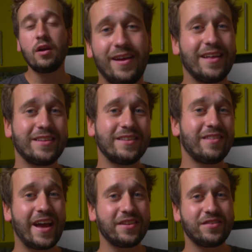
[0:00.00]
And then
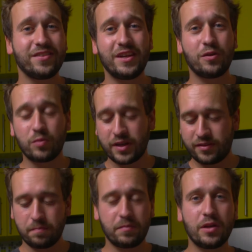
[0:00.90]
lastly,
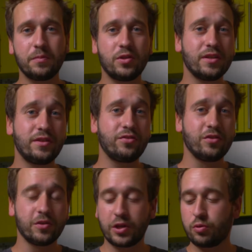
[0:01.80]
with minimal
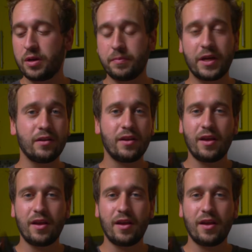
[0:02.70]
additional equipment,